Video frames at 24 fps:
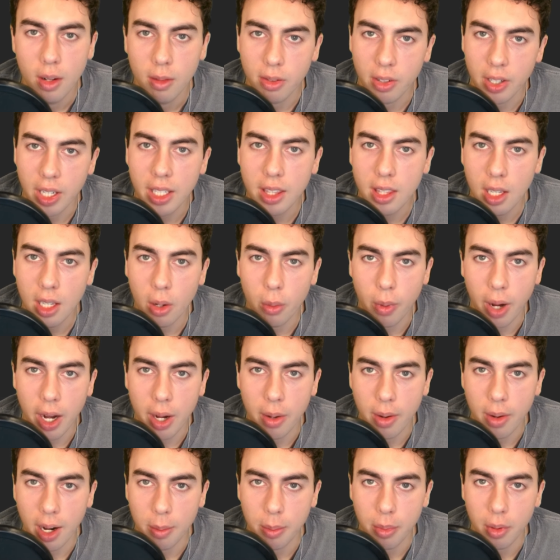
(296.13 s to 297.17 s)
Forget the
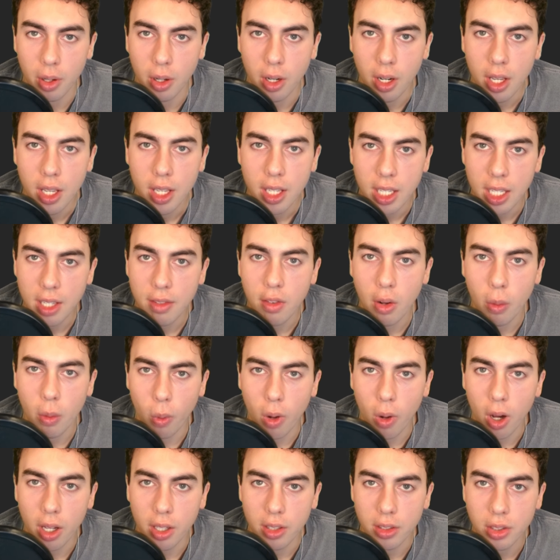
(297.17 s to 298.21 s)
array wrapper, even
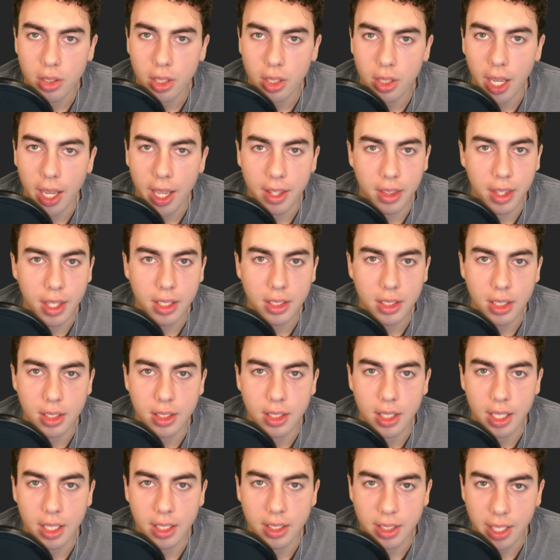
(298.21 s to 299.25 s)
once, and this
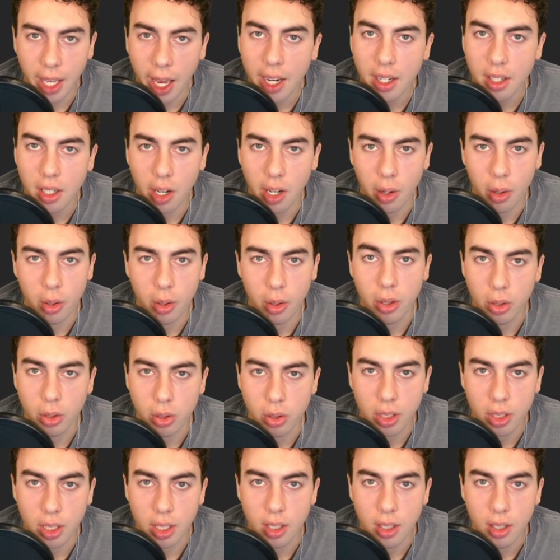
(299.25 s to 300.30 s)
is the exact error
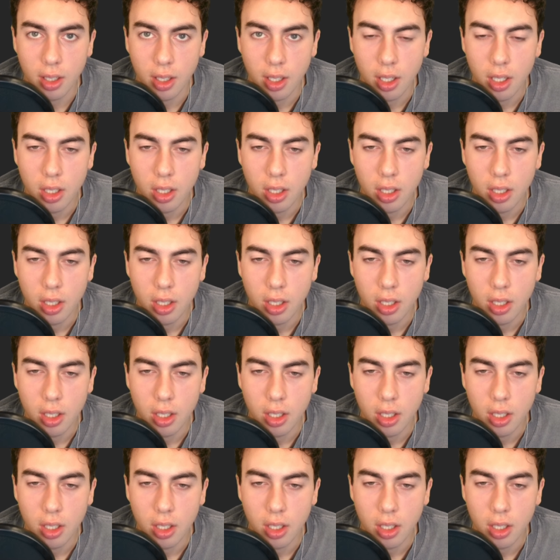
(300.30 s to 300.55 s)
see.